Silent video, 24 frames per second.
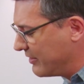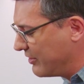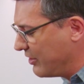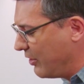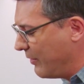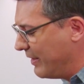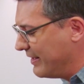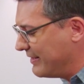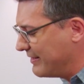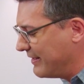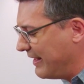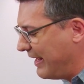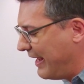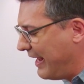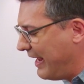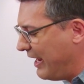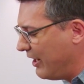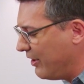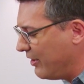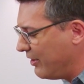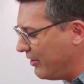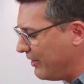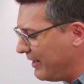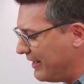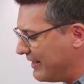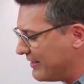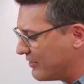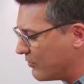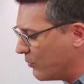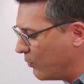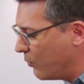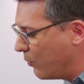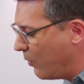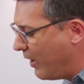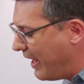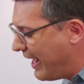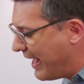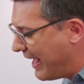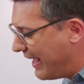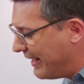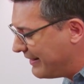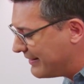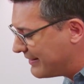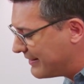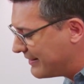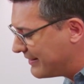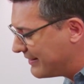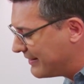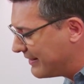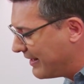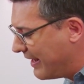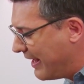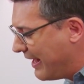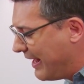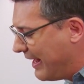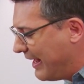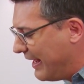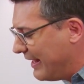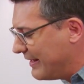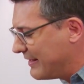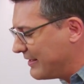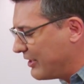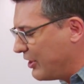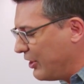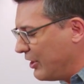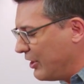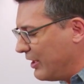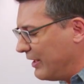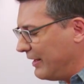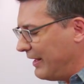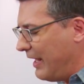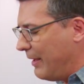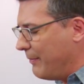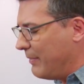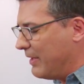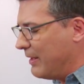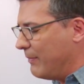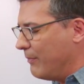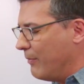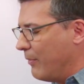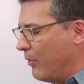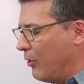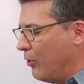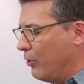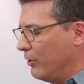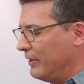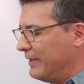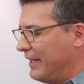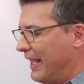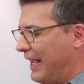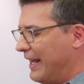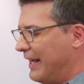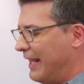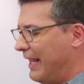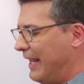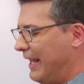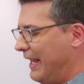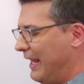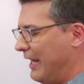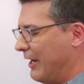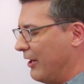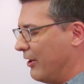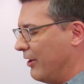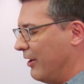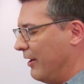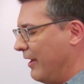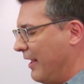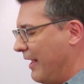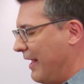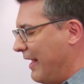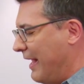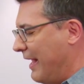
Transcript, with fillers: So as the hair is wet, it's gonna let me mold that hair,